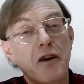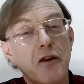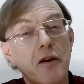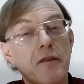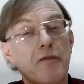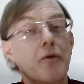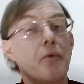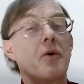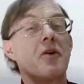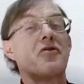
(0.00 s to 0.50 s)
you
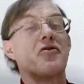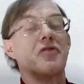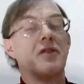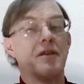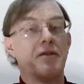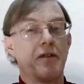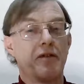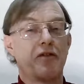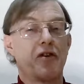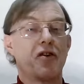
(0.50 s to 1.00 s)
for watching
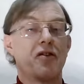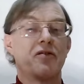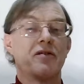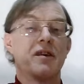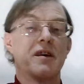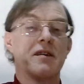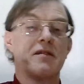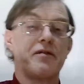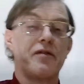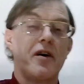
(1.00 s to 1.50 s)
if you've gotten
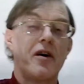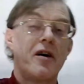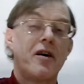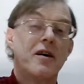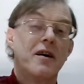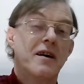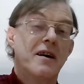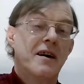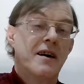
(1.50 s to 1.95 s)
this far.